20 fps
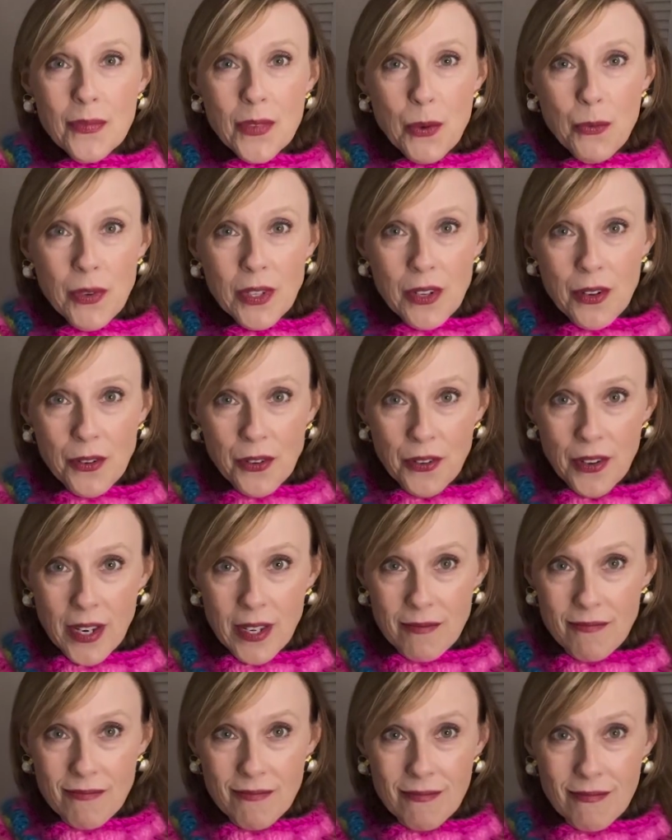would go great.
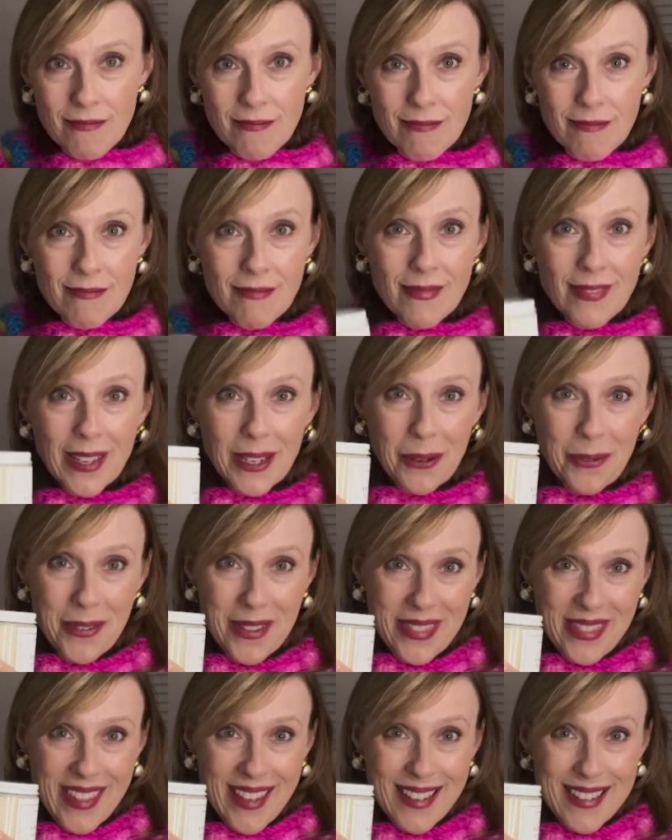Like
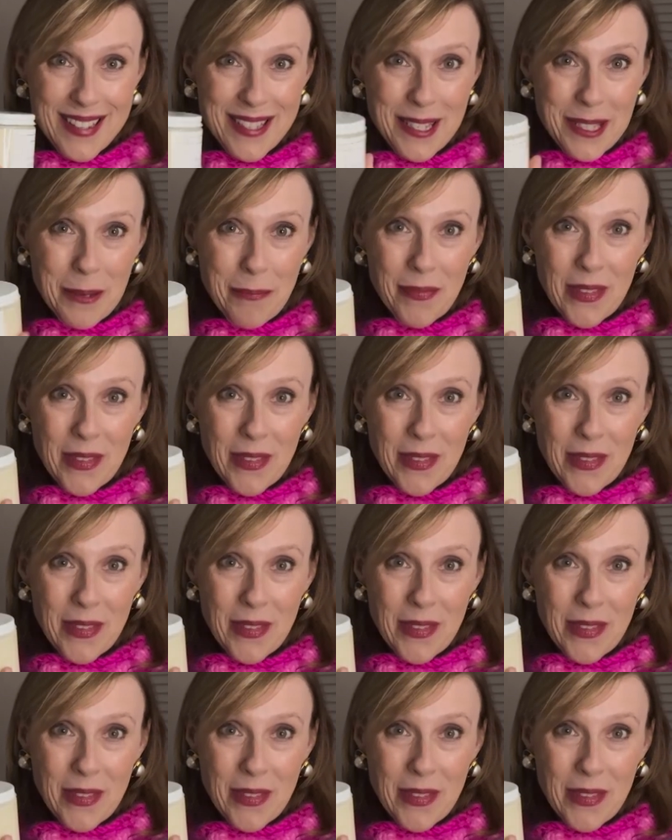with this